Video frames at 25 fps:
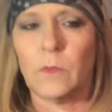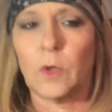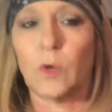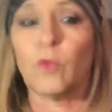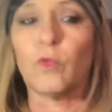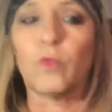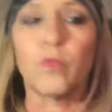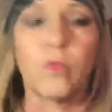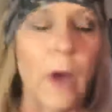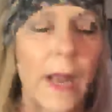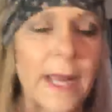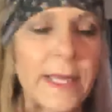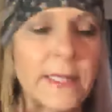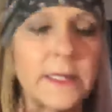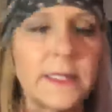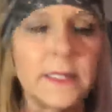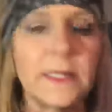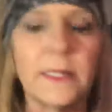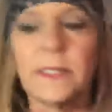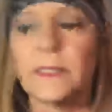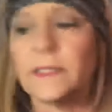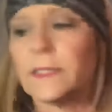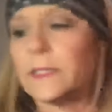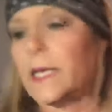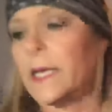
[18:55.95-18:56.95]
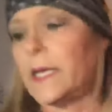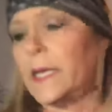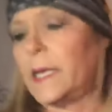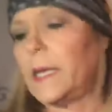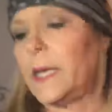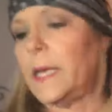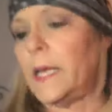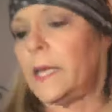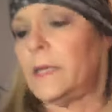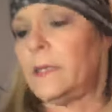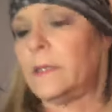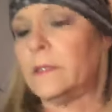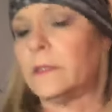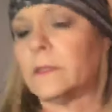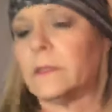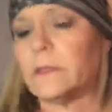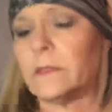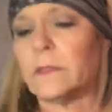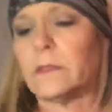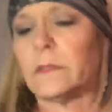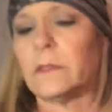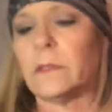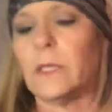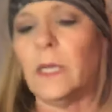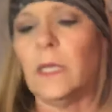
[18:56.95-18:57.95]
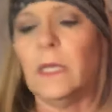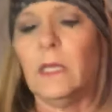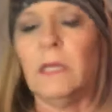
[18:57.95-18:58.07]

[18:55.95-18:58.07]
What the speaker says: racist, and it's